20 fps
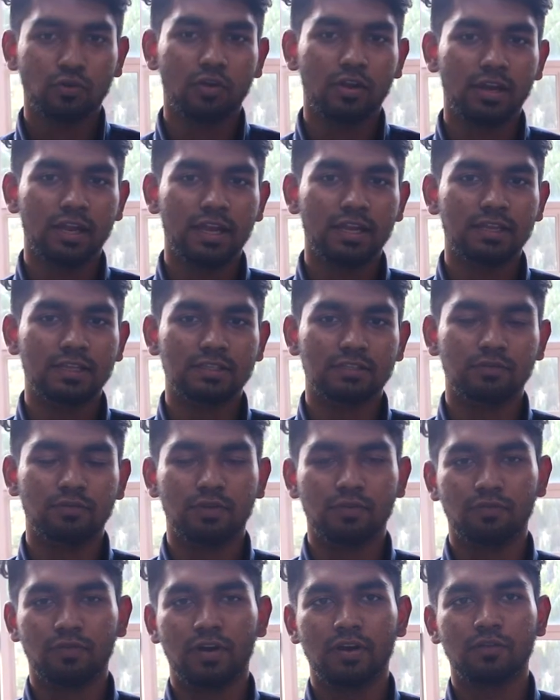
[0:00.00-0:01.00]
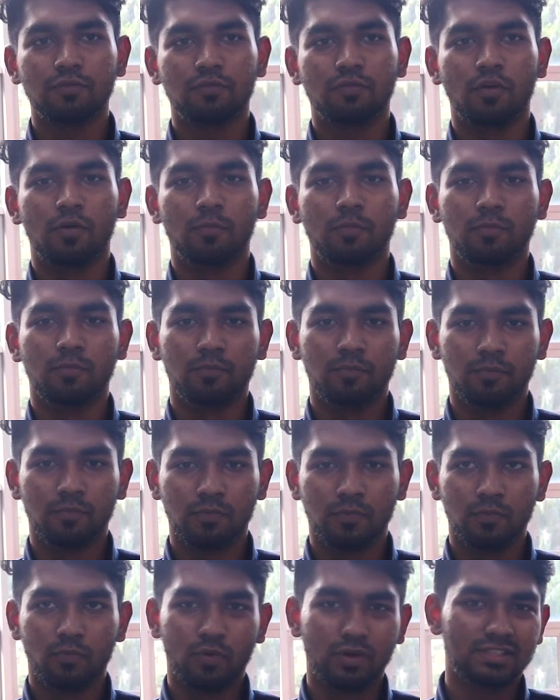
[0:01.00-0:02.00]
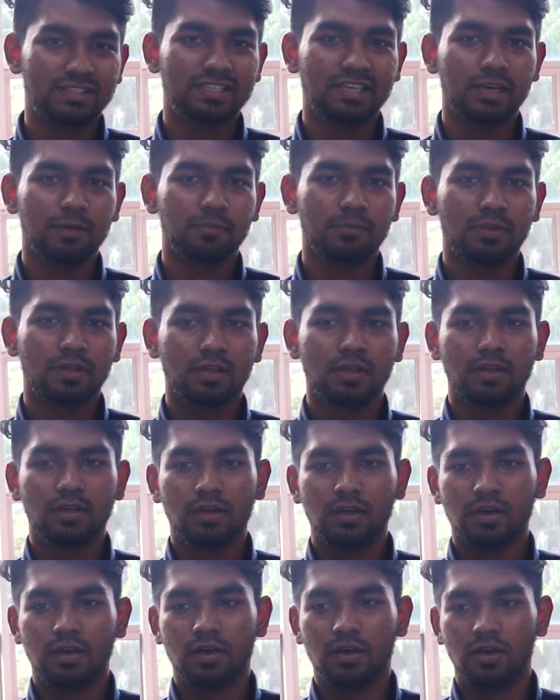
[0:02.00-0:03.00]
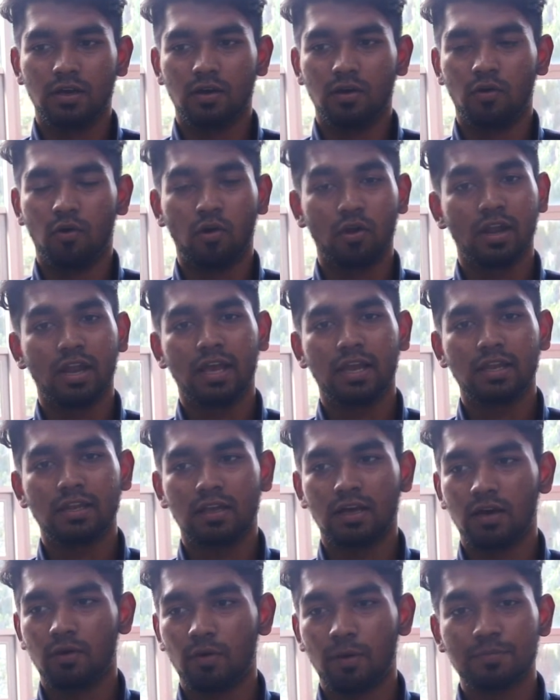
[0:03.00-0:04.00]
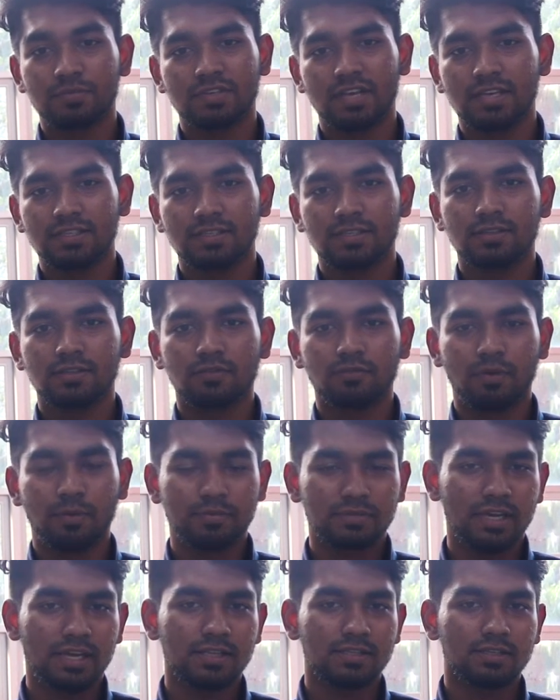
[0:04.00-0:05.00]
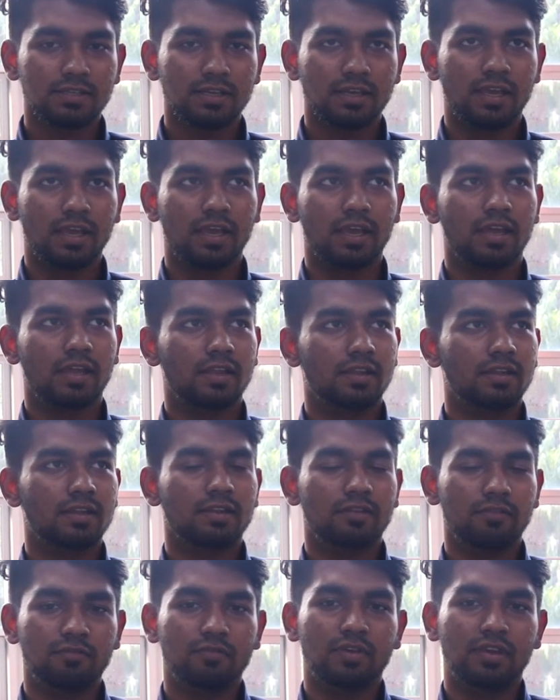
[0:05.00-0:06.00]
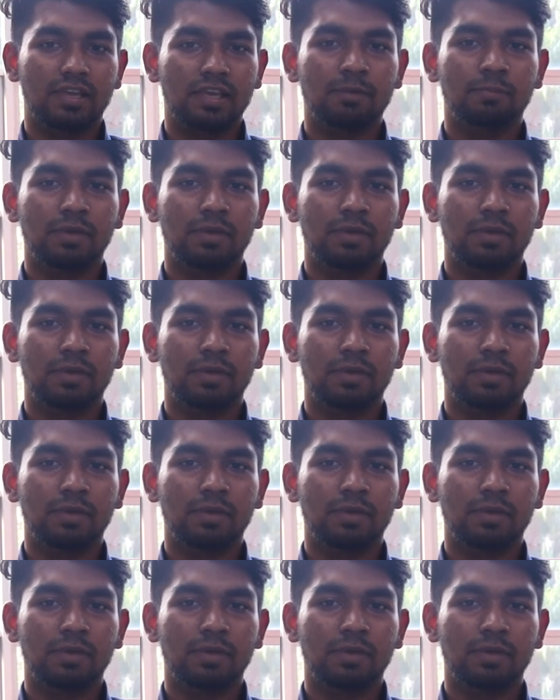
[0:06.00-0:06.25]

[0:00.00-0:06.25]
online is we find from WhatsApp, online website, and we